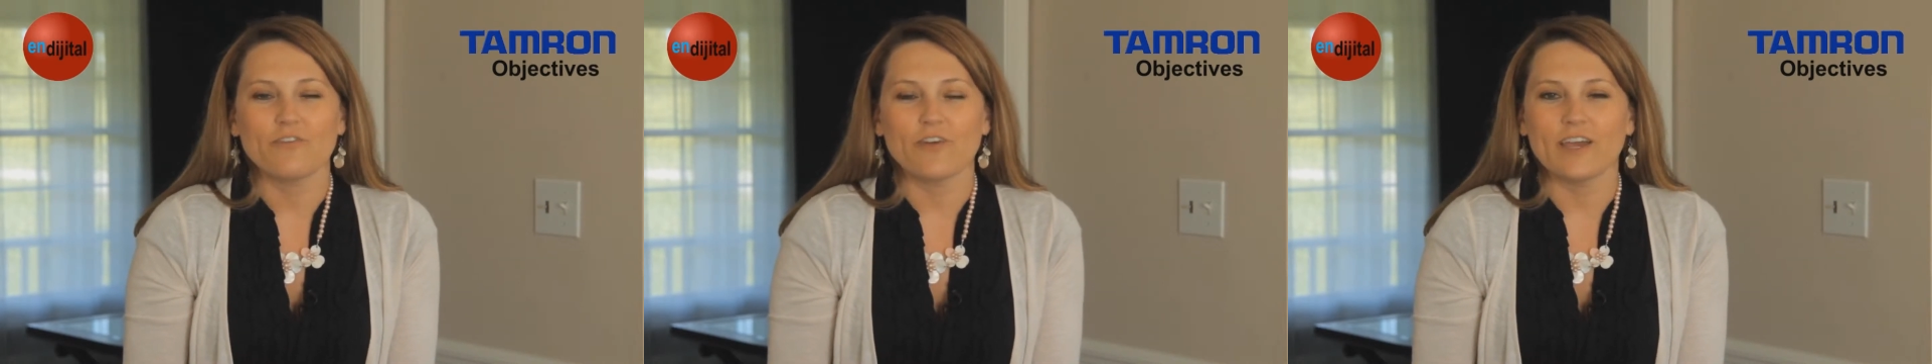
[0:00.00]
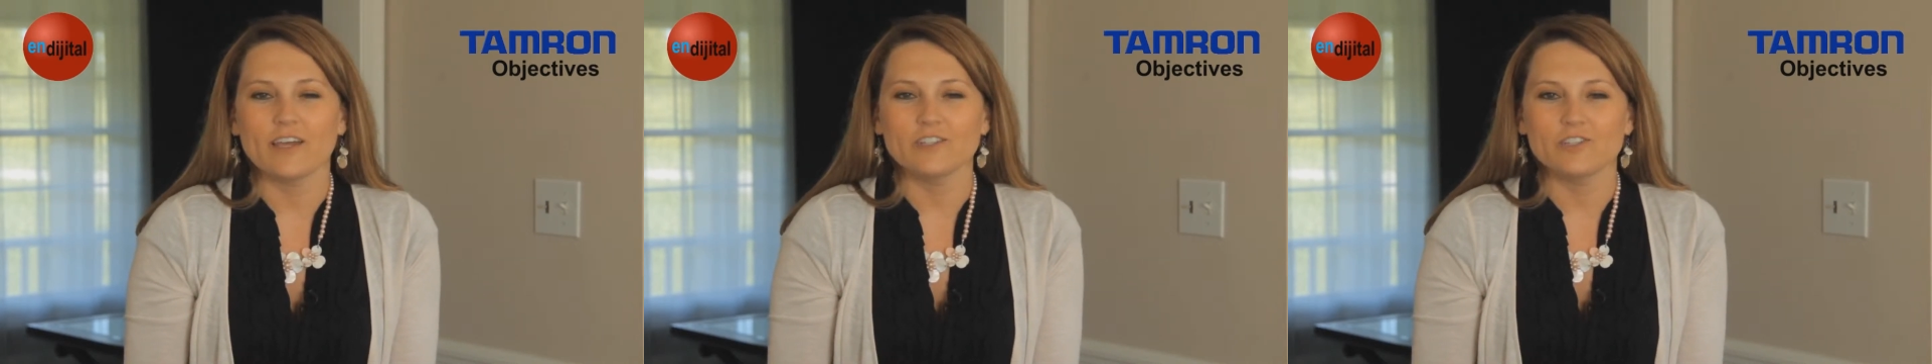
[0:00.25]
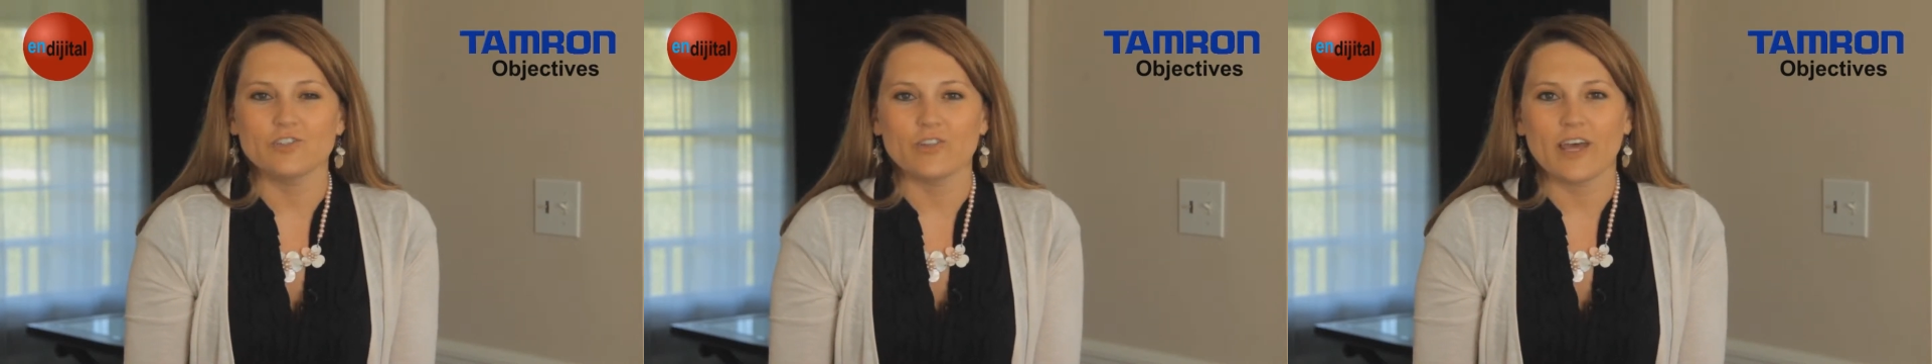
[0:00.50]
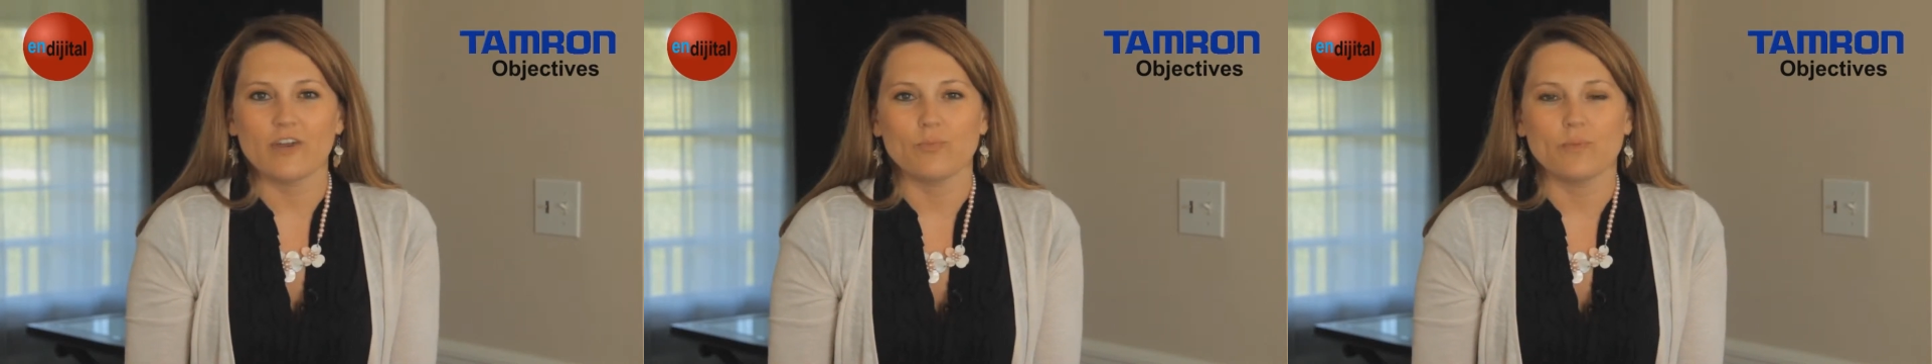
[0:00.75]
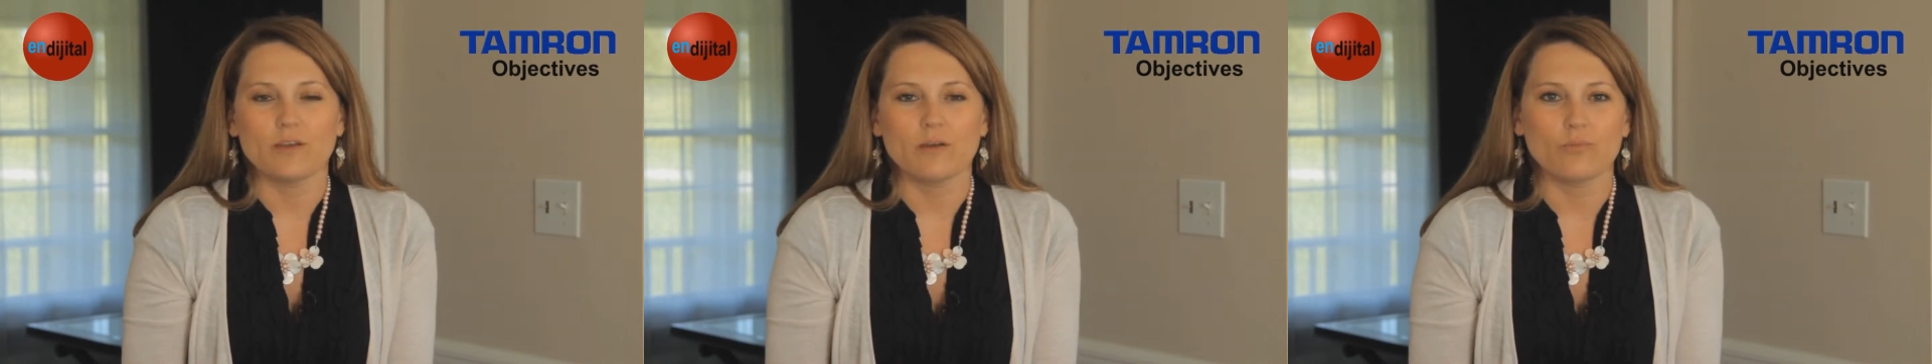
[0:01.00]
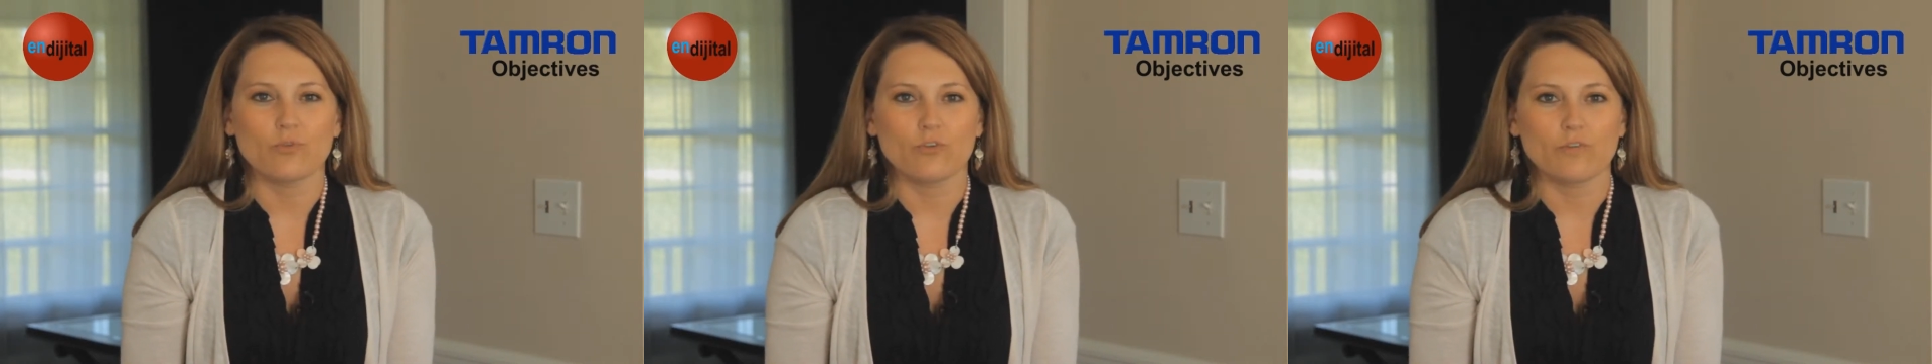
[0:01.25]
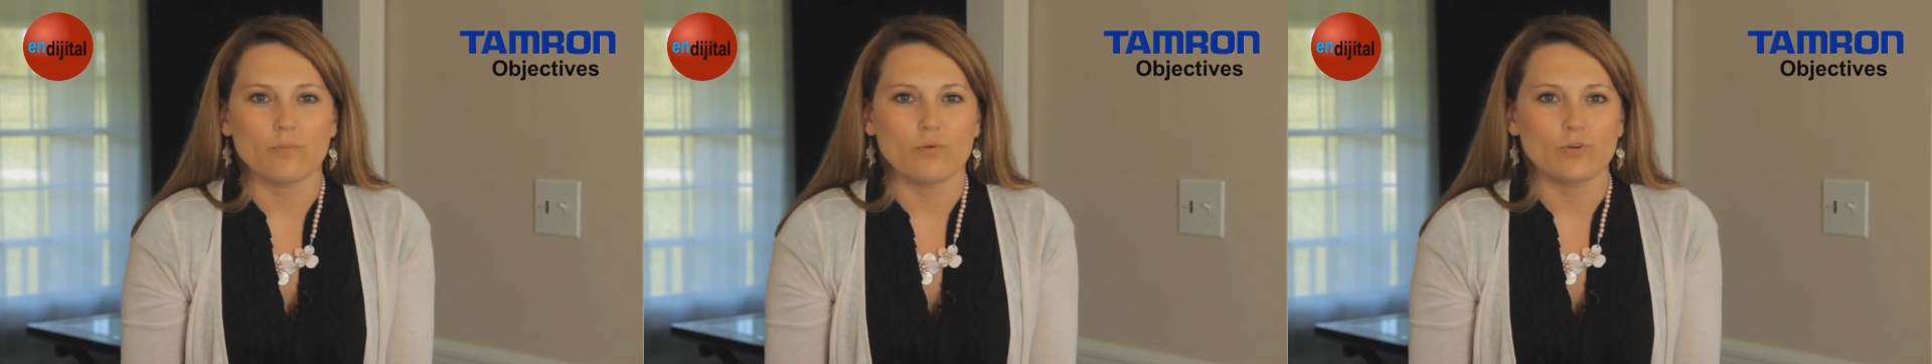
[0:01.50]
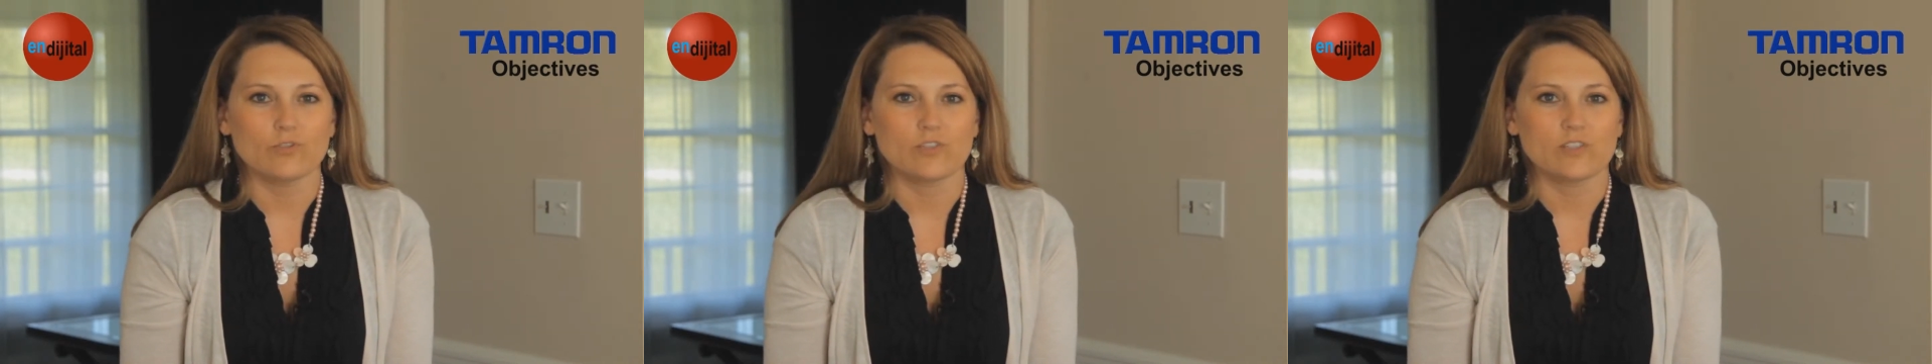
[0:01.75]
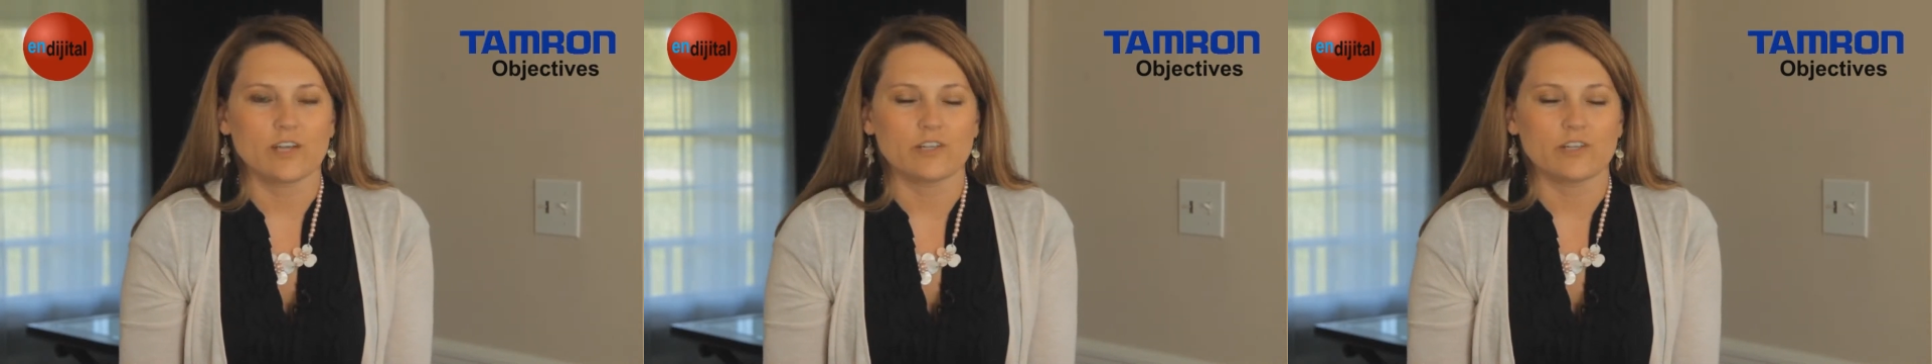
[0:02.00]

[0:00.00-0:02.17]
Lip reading: If I had to do that, it would become more of a portrait